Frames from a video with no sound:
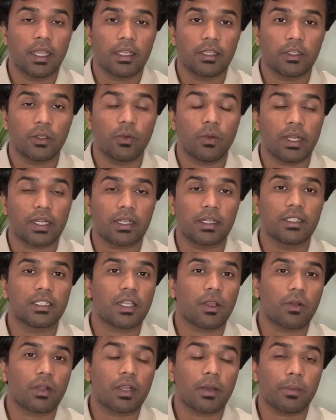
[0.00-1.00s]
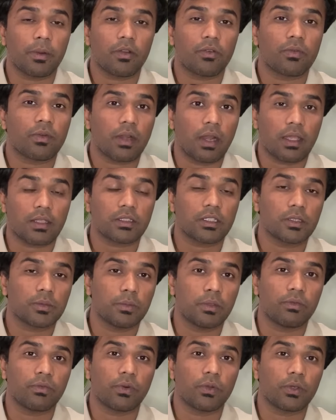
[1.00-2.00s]
you at least have a couple of classes
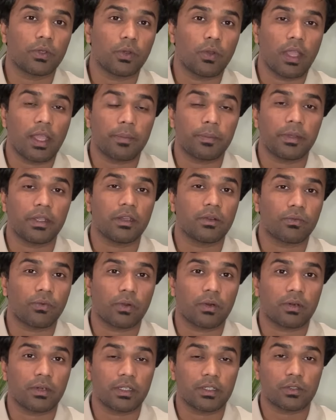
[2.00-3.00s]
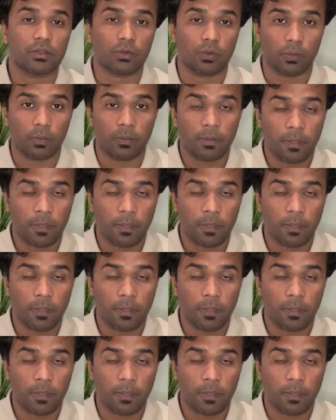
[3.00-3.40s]
before you appear for risk 2.